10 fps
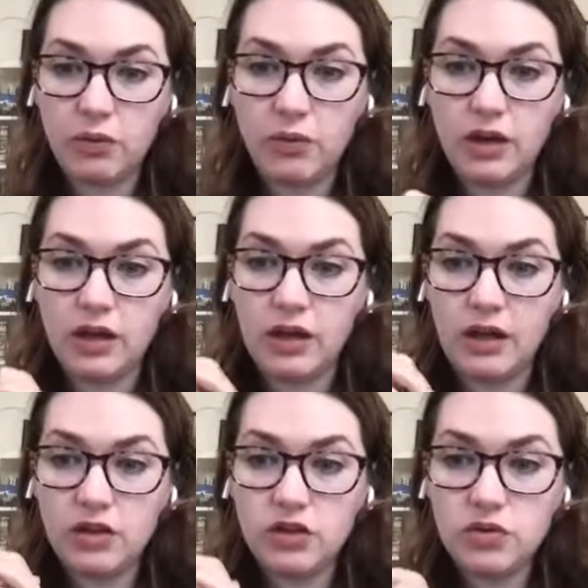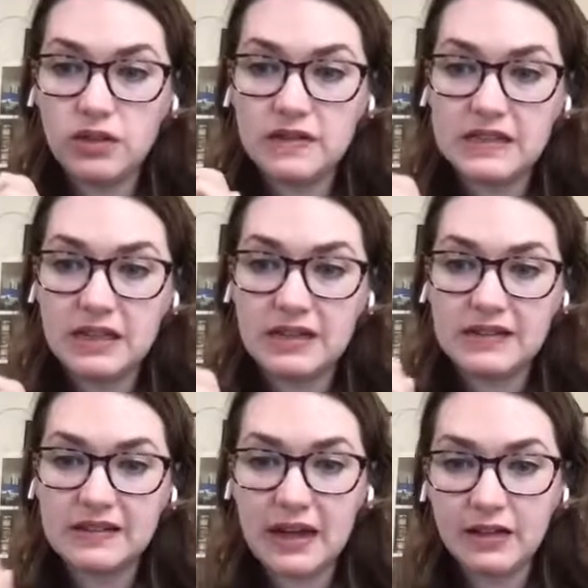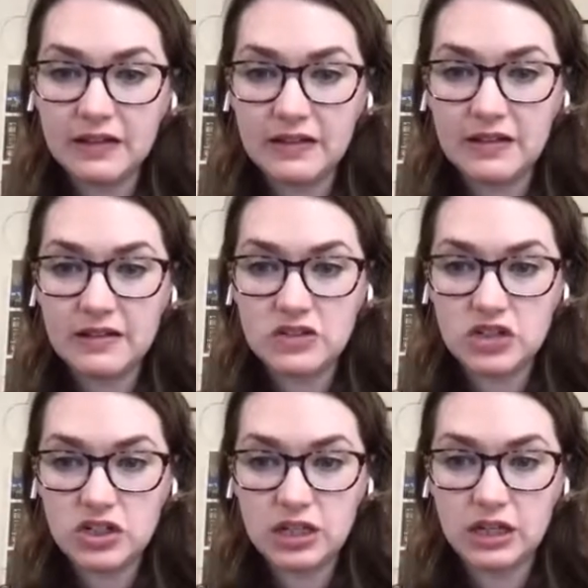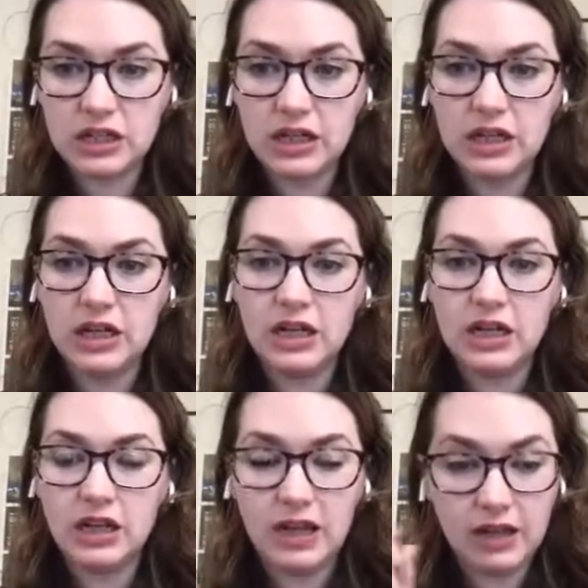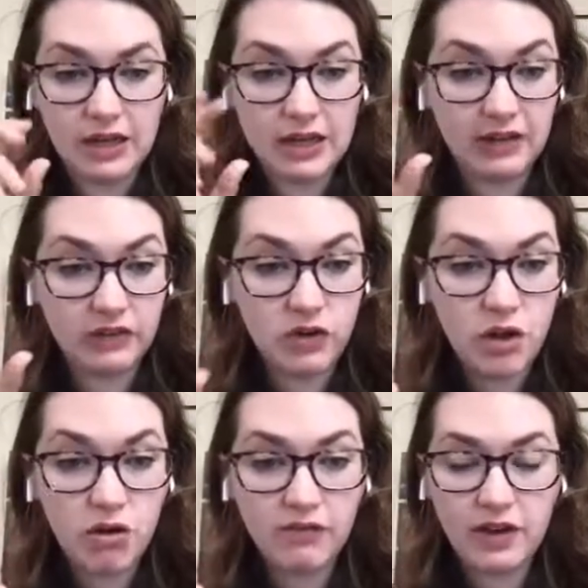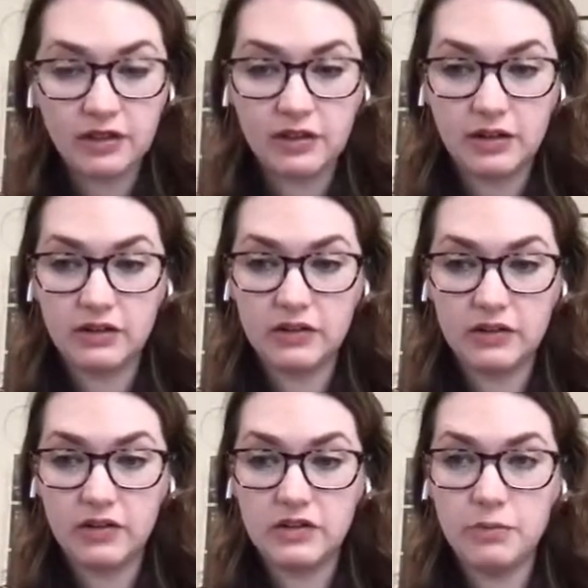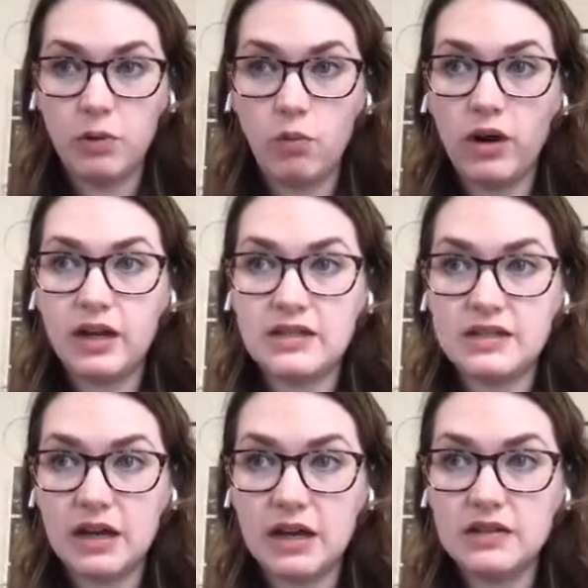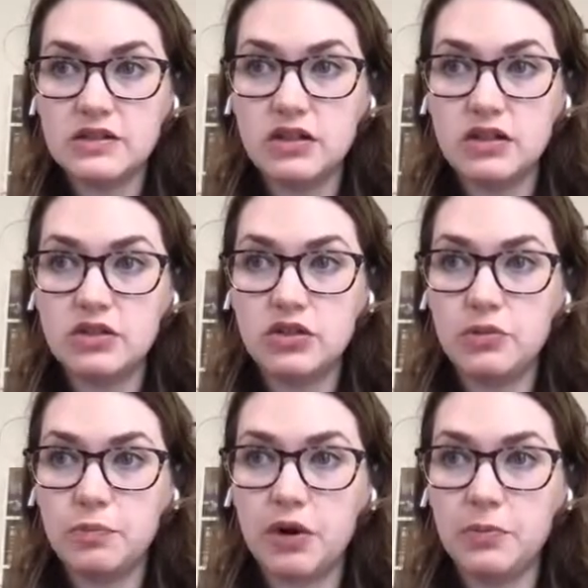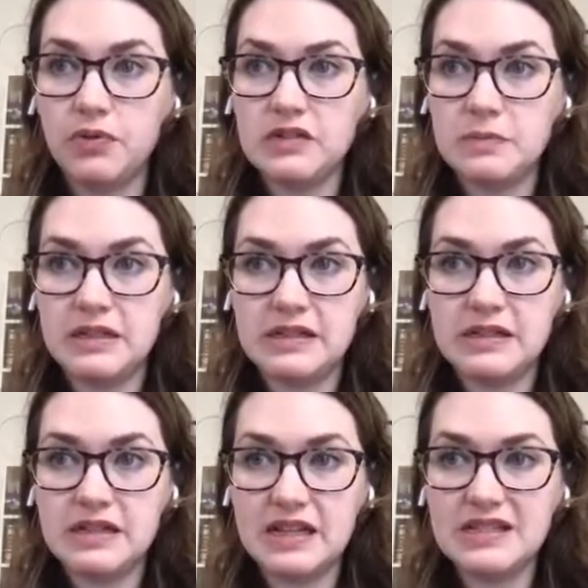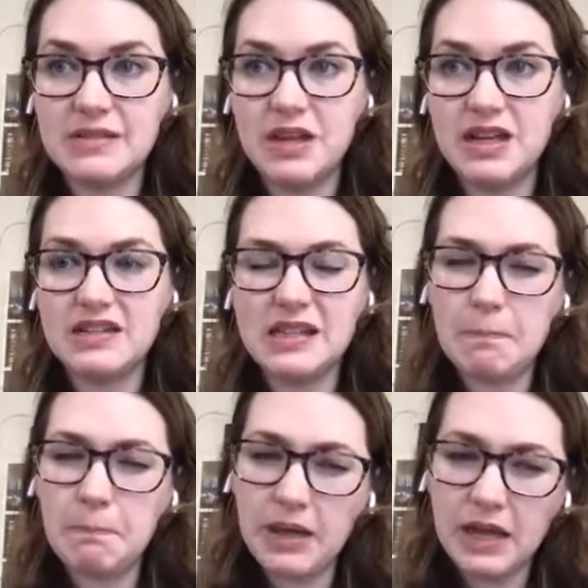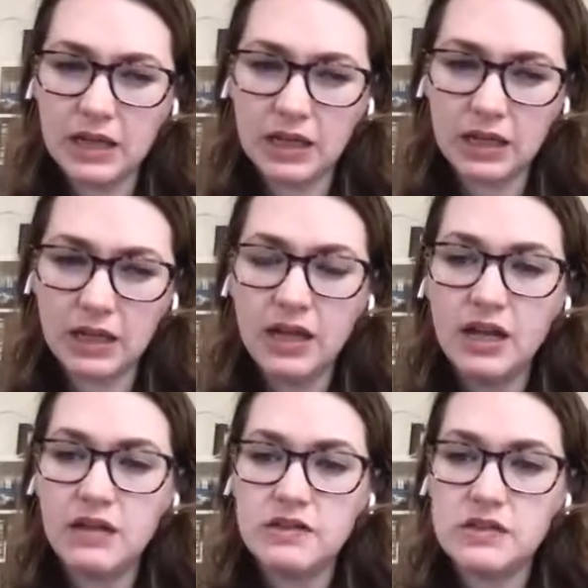So you can see that silencing this gene, again, has no effect on exserta, but what it does to the 2 purple species is it makes them pink.